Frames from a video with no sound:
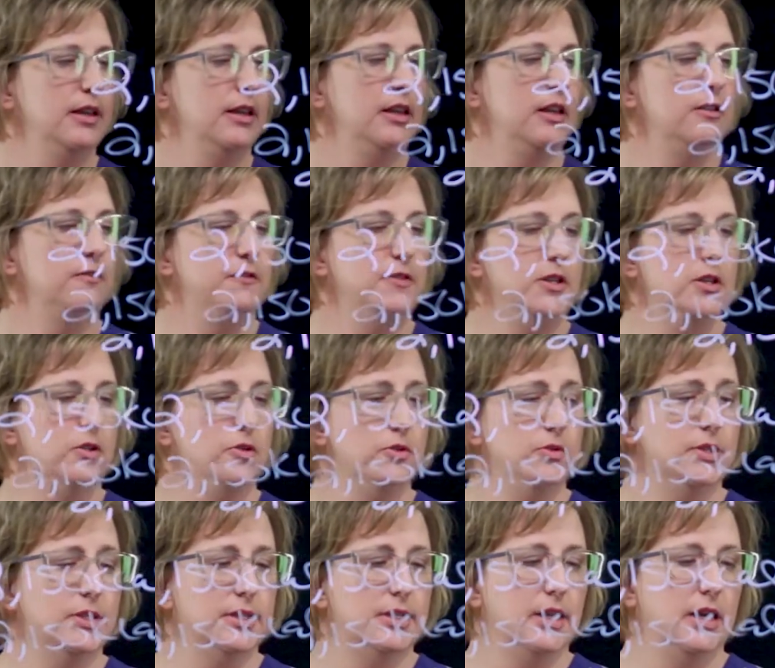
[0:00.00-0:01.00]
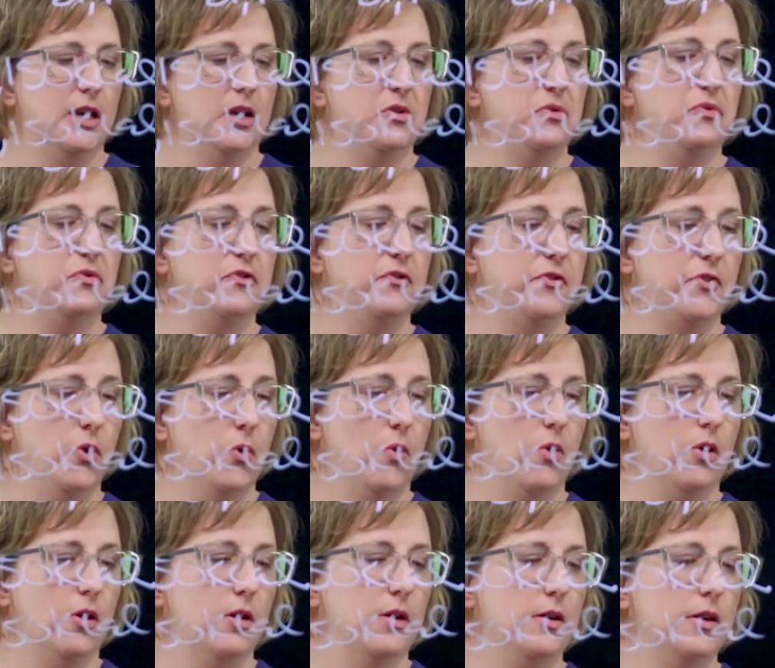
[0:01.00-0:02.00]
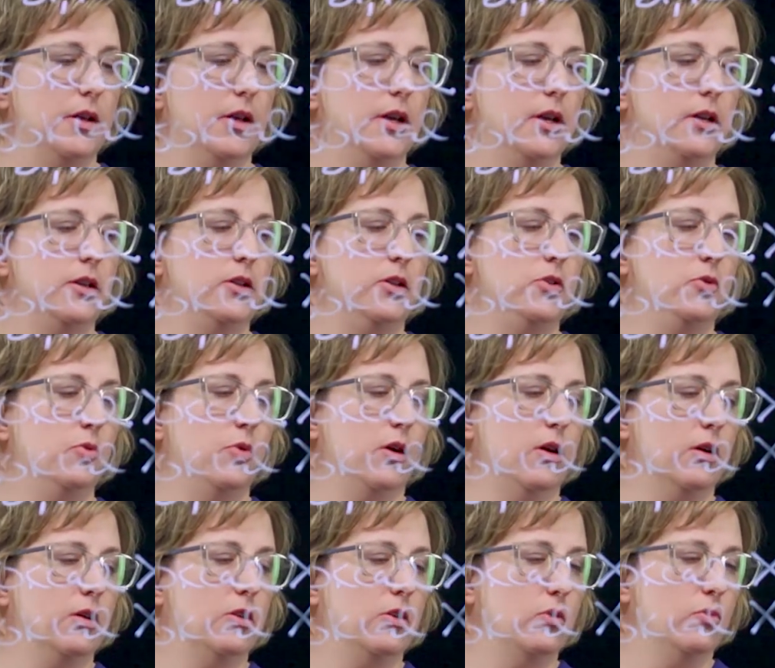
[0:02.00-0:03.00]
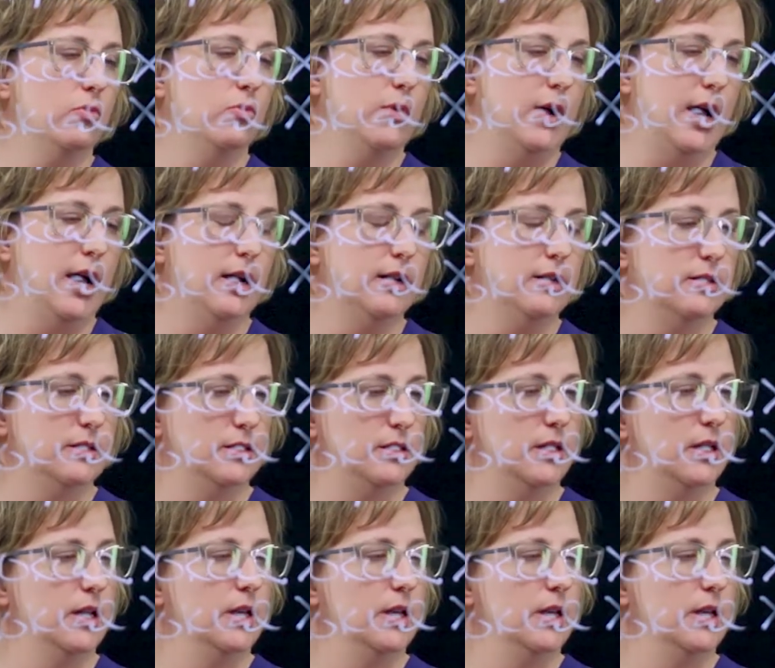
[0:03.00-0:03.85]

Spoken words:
If you said 4, you are correct.